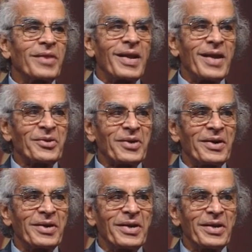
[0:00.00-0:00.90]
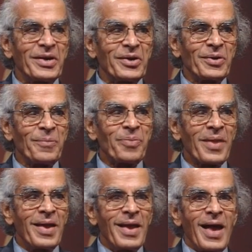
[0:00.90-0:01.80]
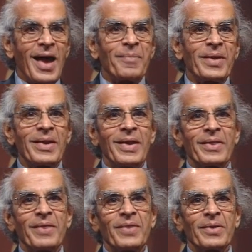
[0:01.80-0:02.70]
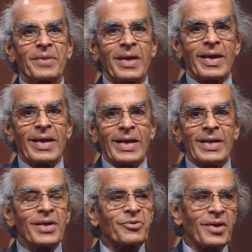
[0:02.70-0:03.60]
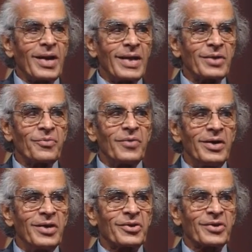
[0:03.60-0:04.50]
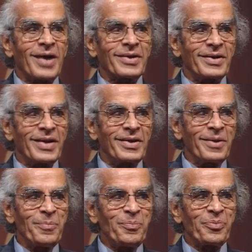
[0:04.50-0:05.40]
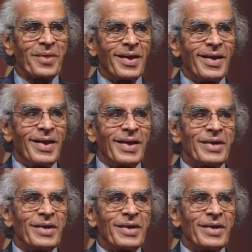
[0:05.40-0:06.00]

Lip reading: last 100 years. I mean, the industrialized world started it in